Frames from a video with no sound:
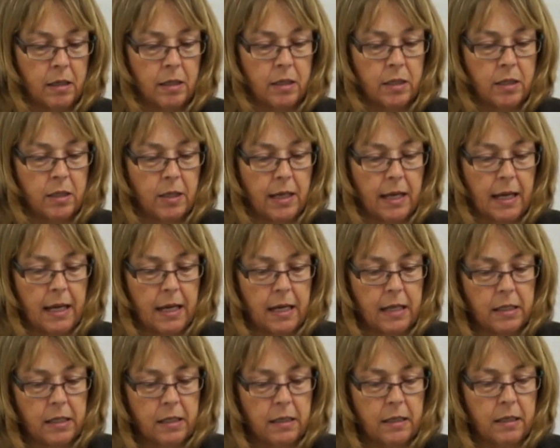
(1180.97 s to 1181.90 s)
to add
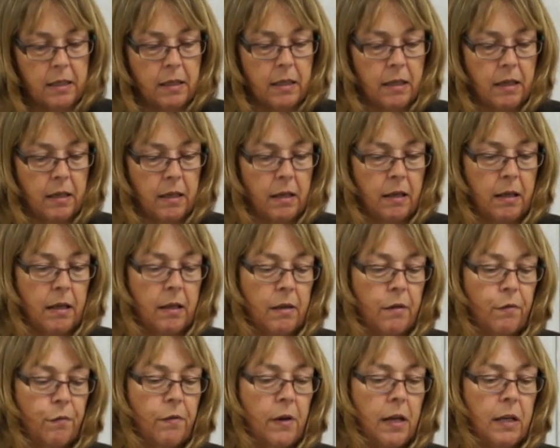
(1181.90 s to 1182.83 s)
the
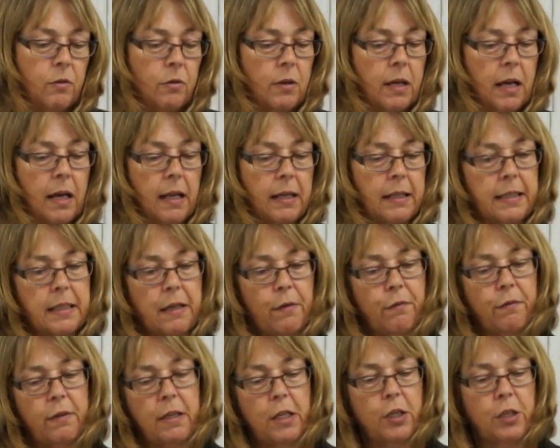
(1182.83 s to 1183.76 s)
final colour
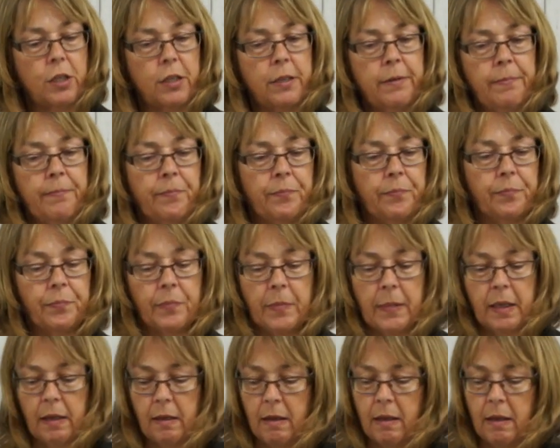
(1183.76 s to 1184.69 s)
definition,
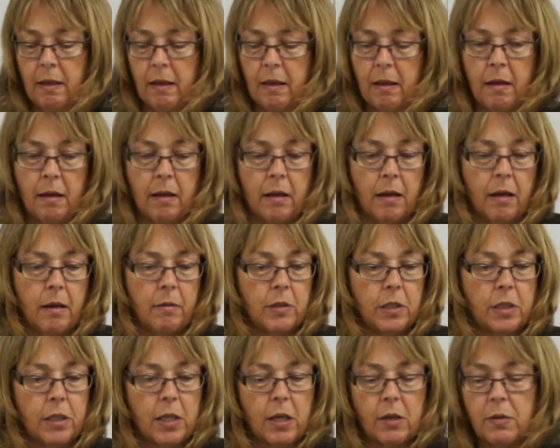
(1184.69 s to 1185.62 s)
I'm just
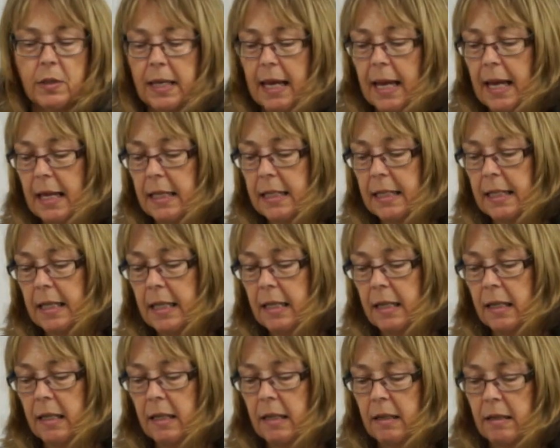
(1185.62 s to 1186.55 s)
going to add in
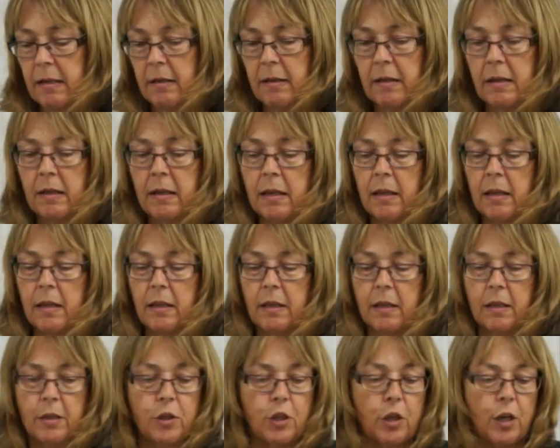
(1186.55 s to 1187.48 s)
the
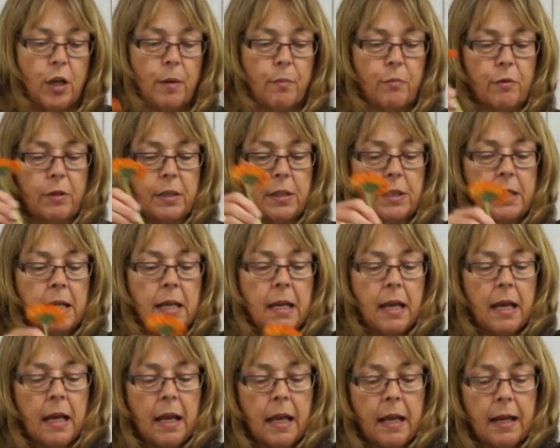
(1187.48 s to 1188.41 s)
gerbers.
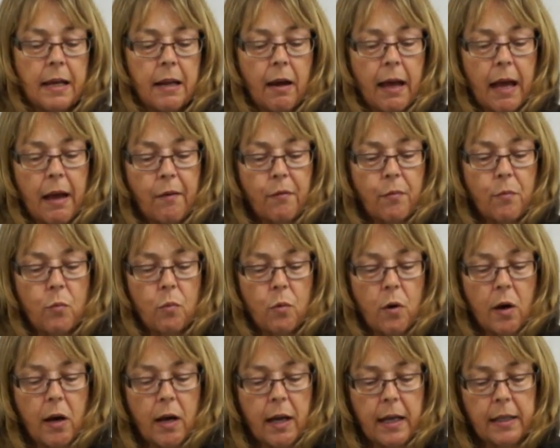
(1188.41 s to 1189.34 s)
Now I haven't
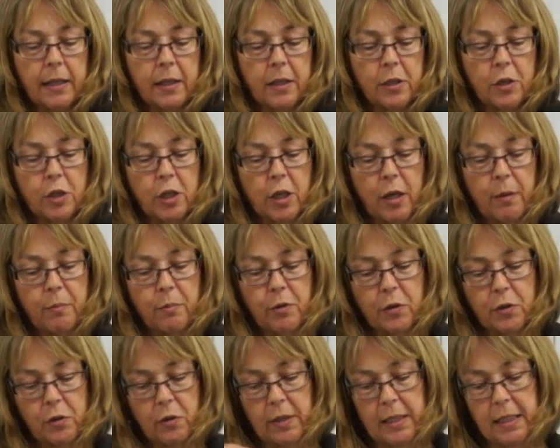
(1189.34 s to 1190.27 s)
wired the gerbers
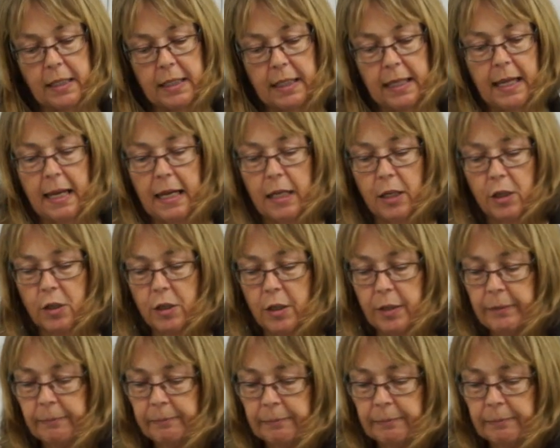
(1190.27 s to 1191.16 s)
on this occasion.